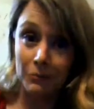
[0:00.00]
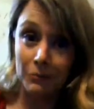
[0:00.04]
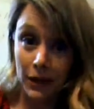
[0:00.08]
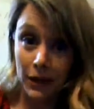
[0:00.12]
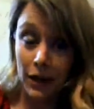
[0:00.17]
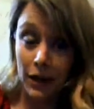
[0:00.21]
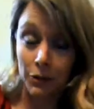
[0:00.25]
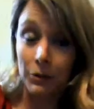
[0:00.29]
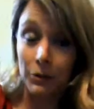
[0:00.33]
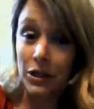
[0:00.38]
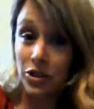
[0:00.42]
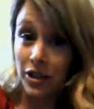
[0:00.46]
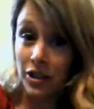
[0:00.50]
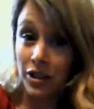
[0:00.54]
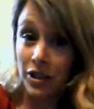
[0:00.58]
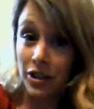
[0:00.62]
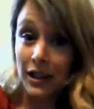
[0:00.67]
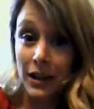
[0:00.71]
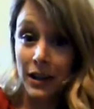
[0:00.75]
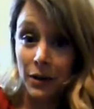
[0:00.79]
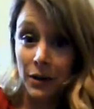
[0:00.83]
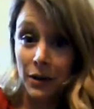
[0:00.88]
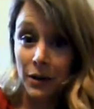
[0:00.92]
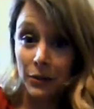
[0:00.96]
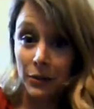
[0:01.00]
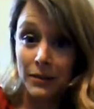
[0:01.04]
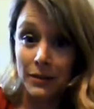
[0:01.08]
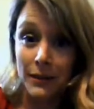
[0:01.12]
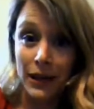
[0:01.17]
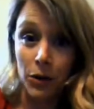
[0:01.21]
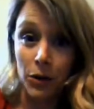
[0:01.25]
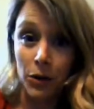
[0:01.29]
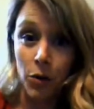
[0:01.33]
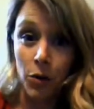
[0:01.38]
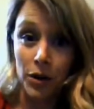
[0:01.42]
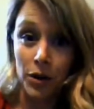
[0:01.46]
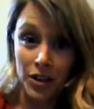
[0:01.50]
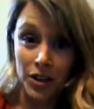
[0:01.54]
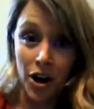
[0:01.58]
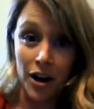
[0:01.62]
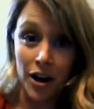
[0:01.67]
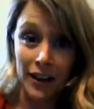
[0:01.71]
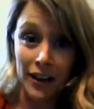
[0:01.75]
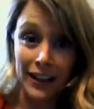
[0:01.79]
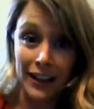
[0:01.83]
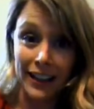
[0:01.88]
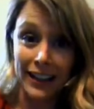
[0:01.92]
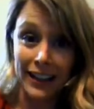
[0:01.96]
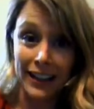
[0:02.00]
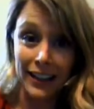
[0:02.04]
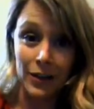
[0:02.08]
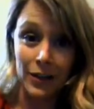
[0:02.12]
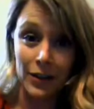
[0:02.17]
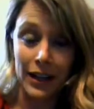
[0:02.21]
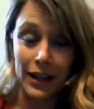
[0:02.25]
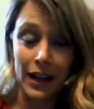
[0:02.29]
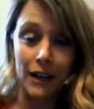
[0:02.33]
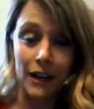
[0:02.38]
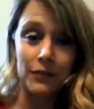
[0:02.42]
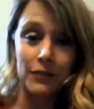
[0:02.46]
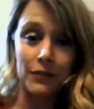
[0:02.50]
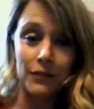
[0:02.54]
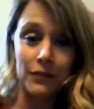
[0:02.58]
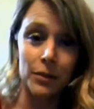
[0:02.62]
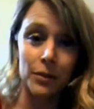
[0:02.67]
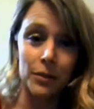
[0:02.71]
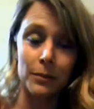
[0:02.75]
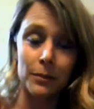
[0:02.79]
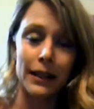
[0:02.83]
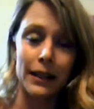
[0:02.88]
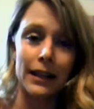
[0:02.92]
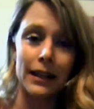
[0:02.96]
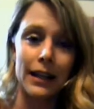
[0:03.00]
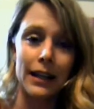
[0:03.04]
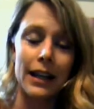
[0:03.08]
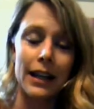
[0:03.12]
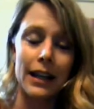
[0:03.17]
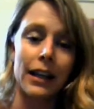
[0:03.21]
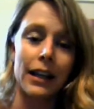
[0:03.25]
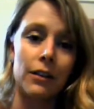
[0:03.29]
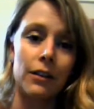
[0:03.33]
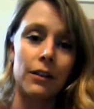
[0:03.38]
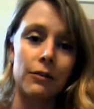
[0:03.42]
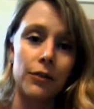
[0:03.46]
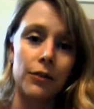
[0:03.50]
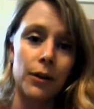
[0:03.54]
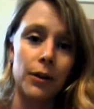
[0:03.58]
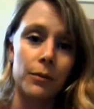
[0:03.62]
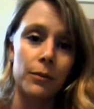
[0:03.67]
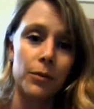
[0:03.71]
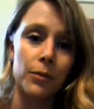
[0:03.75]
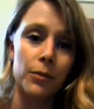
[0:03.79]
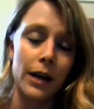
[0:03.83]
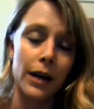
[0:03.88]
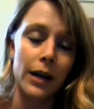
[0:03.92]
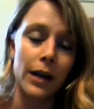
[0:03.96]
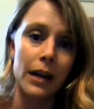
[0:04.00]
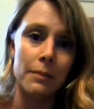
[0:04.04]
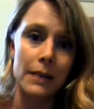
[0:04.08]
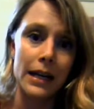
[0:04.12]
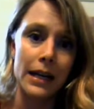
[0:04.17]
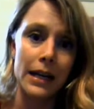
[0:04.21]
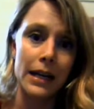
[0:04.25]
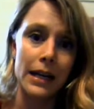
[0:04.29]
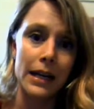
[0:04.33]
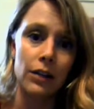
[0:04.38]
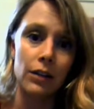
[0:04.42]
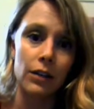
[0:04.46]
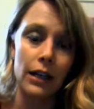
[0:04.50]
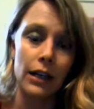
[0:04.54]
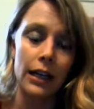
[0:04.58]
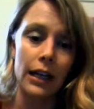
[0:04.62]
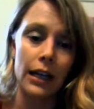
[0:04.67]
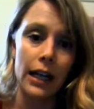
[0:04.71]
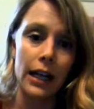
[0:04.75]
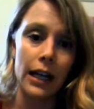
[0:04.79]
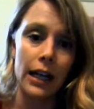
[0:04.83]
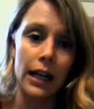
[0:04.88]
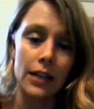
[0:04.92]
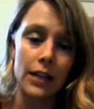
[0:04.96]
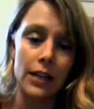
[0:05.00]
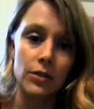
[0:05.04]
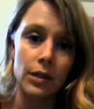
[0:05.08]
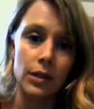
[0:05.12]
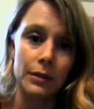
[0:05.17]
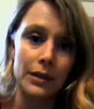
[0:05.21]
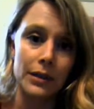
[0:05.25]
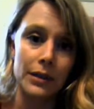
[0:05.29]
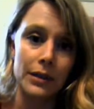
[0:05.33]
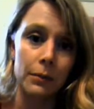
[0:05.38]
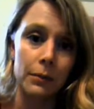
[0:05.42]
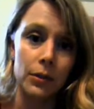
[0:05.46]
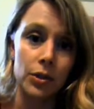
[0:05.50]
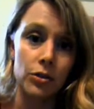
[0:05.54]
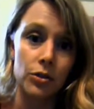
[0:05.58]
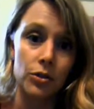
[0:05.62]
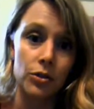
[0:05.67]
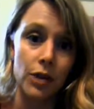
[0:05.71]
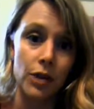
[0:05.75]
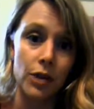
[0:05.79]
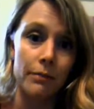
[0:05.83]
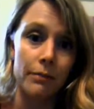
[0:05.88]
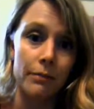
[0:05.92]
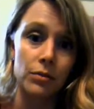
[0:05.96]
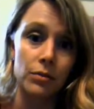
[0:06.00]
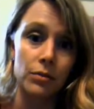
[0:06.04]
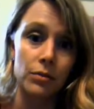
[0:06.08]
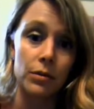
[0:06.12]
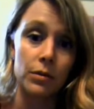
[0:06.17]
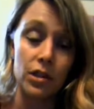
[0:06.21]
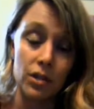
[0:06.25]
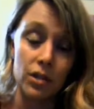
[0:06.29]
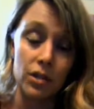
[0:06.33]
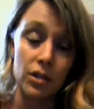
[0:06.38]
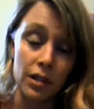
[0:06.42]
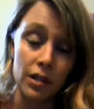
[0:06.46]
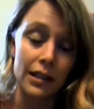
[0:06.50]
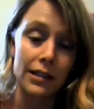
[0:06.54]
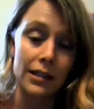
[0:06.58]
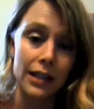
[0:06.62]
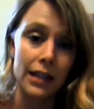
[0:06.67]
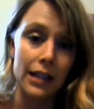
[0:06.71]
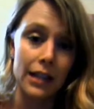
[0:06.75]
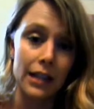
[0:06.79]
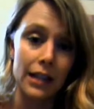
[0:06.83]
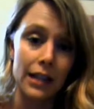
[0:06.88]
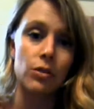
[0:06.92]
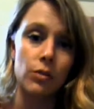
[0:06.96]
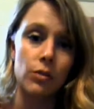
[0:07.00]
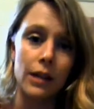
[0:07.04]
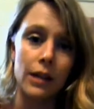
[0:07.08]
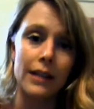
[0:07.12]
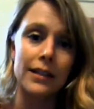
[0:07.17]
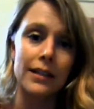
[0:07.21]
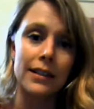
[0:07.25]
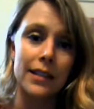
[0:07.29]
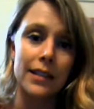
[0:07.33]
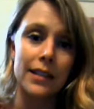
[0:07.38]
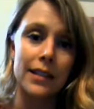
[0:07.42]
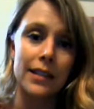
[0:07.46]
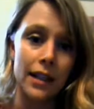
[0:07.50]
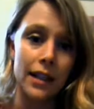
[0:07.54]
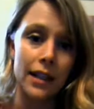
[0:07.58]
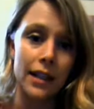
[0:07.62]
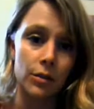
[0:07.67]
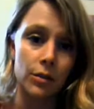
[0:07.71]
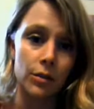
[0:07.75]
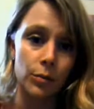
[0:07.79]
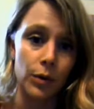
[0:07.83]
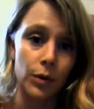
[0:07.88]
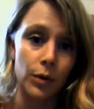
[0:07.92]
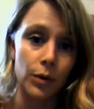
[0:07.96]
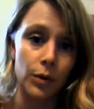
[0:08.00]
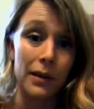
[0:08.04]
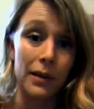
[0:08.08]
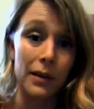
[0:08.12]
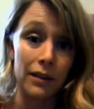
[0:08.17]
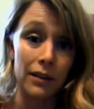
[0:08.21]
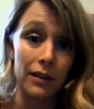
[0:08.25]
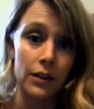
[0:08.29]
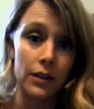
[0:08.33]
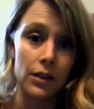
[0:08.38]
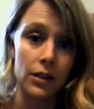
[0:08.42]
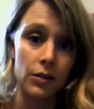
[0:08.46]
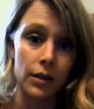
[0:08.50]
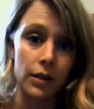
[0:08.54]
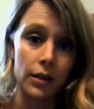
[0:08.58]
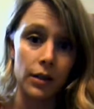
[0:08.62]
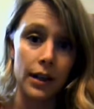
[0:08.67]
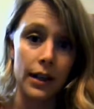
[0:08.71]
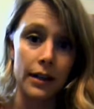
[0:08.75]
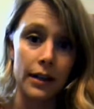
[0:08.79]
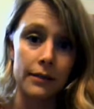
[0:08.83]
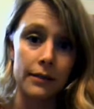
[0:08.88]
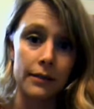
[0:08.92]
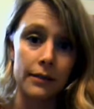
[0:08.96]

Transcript: originally that was my core target going after, but it confirmed what I had been hearing, and so I was able to drop those, which is good because I had 2 less designs to worry about inventory on.